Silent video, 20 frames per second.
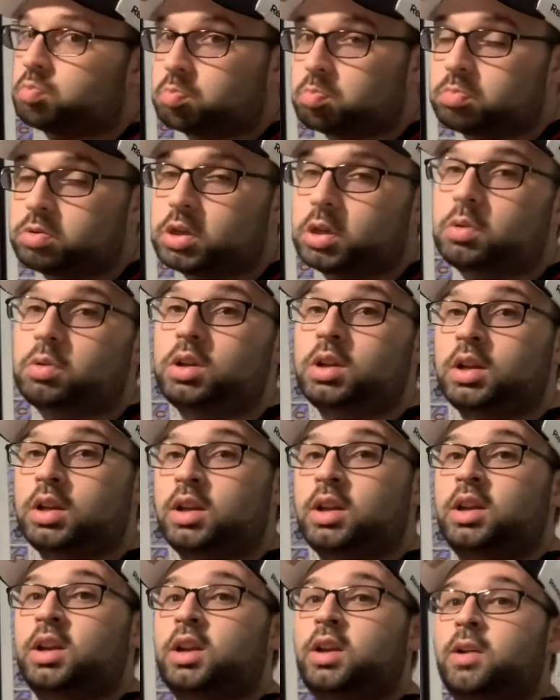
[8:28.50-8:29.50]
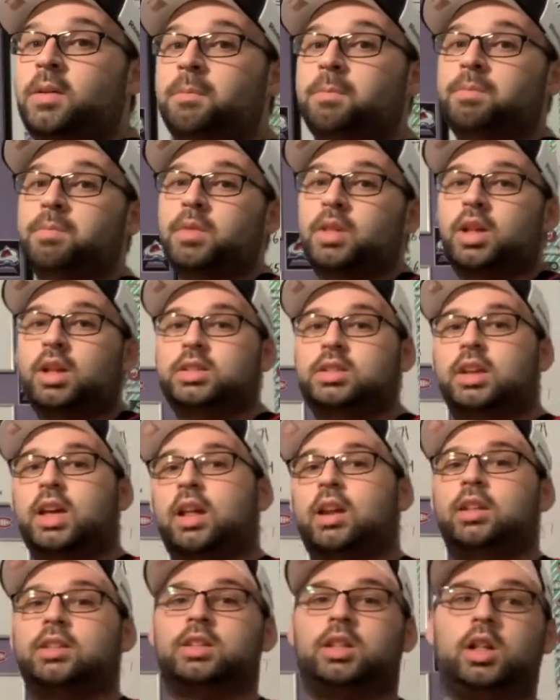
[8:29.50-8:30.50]
So, it's
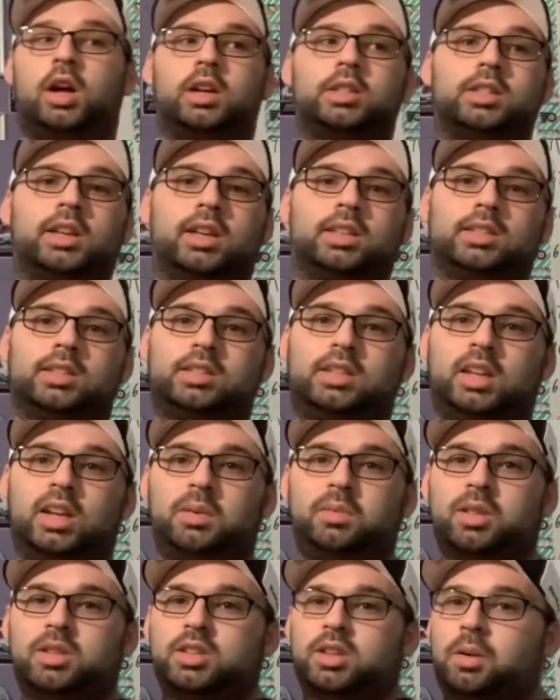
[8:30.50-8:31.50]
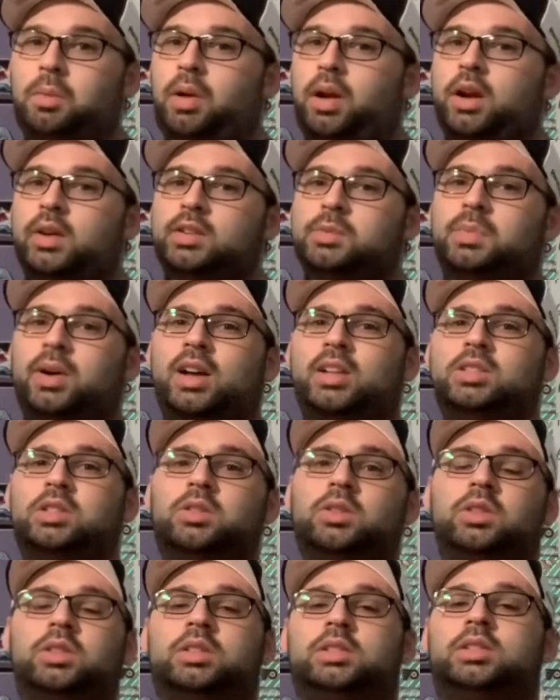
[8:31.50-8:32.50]
a loss against a team that's in a playoff spot.
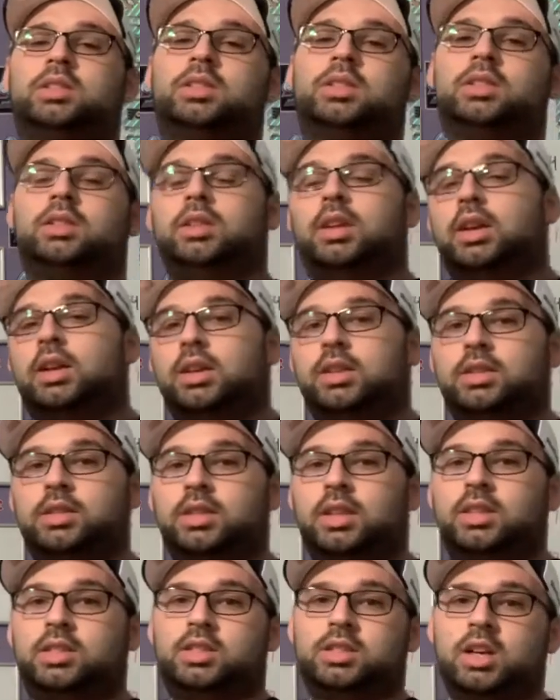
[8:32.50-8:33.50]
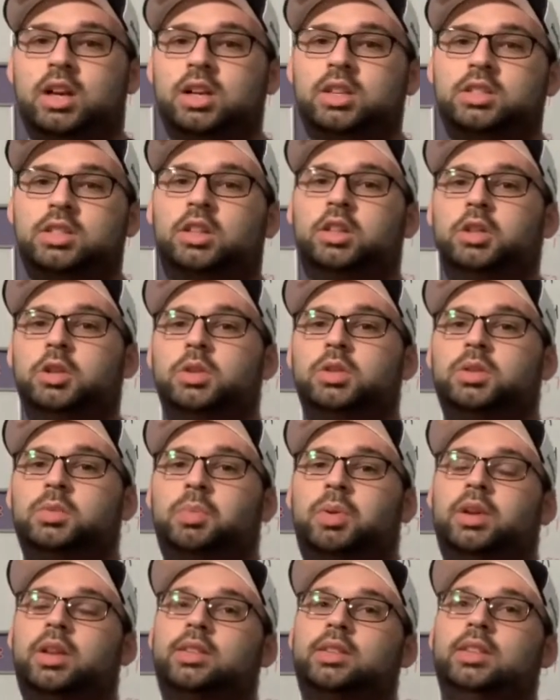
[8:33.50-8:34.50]
So, it sucks to lose,
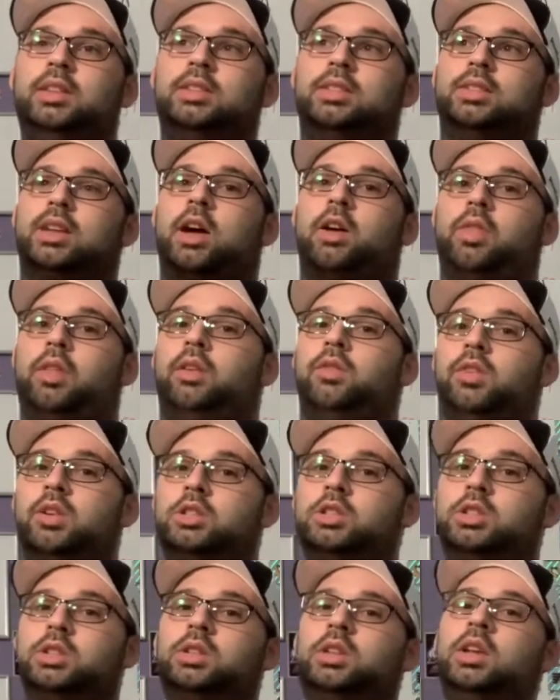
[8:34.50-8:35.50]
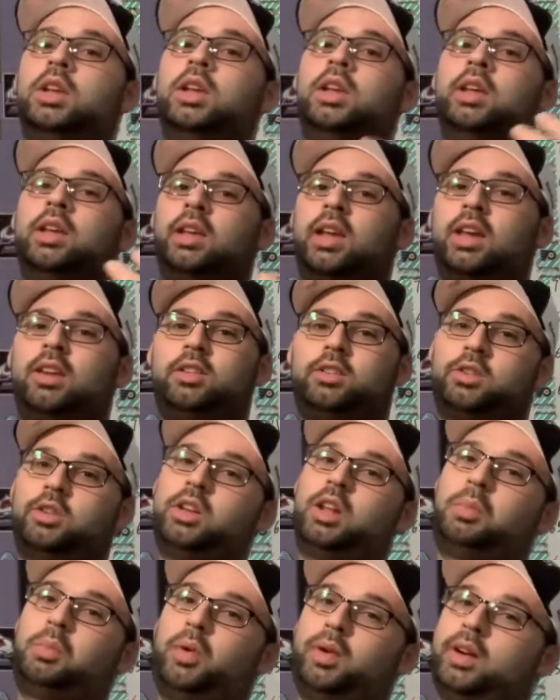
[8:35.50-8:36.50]
but at least it's out of the division. And you still
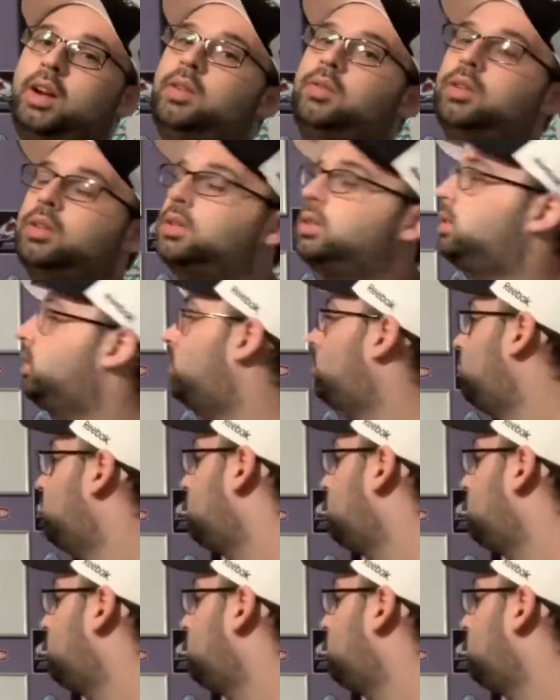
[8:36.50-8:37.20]
get a point out of it. So,